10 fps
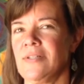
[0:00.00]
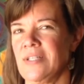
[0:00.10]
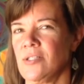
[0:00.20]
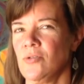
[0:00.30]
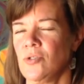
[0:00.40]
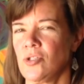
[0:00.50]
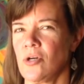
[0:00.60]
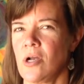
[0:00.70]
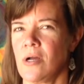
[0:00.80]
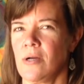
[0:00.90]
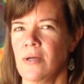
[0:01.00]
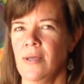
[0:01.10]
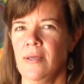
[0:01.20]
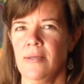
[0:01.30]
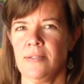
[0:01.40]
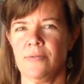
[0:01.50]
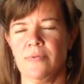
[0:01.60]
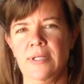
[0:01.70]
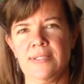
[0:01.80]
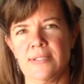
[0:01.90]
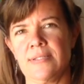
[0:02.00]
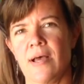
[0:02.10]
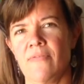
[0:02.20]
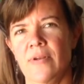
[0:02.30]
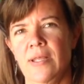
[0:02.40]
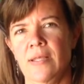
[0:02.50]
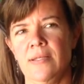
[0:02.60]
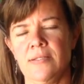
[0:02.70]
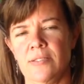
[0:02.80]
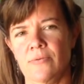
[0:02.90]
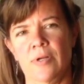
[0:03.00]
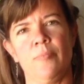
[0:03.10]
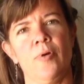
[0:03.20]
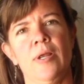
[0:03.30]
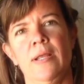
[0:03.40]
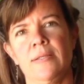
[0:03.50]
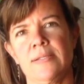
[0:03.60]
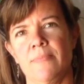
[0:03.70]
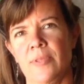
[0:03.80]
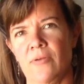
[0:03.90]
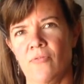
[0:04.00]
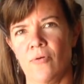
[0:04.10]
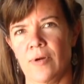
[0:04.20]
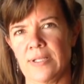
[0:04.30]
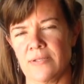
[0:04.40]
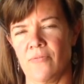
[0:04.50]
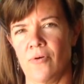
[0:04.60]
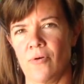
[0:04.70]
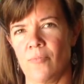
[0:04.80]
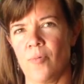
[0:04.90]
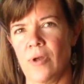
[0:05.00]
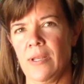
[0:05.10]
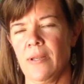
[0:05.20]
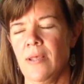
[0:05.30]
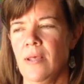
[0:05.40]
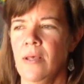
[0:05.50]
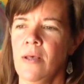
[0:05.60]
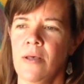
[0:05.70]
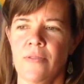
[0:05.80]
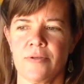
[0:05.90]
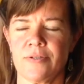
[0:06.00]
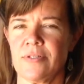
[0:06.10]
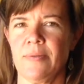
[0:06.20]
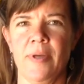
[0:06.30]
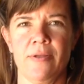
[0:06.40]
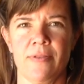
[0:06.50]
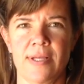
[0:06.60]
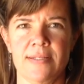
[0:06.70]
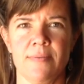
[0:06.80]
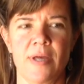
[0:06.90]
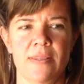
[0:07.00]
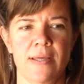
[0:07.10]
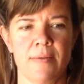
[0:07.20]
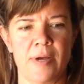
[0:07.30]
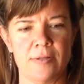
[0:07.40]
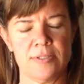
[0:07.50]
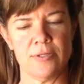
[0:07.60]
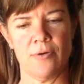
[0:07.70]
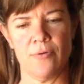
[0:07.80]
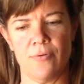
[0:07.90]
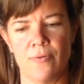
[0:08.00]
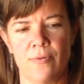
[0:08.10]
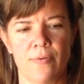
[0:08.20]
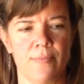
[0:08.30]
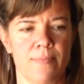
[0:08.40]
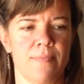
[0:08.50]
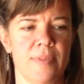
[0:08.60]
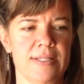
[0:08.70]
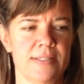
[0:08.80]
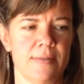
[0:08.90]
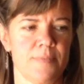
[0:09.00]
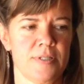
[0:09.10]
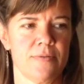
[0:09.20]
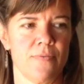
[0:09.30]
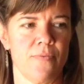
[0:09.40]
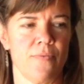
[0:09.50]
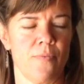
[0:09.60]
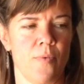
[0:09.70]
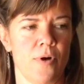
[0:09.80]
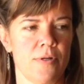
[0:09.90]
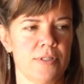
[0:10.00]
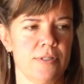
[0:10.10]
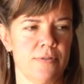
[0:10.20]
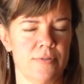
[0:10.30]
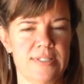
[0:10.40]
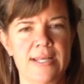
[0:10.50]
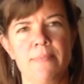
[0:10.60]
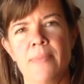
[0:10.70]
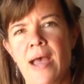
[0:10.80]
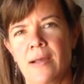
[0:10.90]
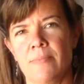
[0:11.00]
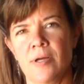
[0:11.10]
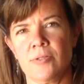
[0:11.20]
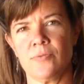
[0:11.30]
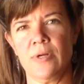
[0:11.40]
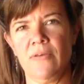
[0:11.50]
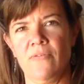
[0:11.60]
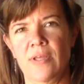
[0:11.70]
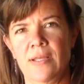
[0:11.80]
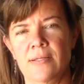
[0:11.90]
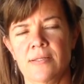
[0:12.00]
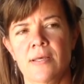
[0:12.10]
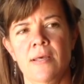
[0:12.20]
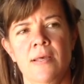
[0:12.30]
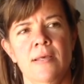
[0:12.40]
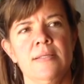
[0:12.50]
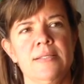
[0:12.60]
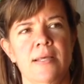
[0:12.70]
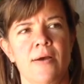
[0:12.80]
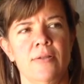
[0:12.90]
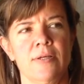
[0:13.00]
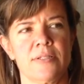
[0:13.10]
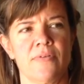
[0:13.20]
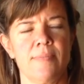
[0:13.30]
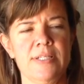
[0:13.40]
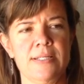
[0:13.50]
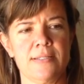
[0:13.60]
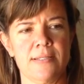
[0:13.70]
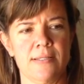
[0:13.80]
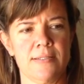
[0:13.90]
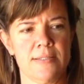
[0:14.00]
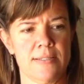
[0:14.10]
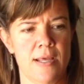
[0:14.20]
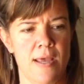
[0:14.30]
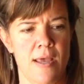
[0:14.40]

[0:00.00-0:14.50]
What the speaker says: or is it too strong? Do you need to soften it? Do you want to bring something forward as a focal point? Those are some other things you might think about. So the tips were to stand back about 20 feet, see how it looks from a distance,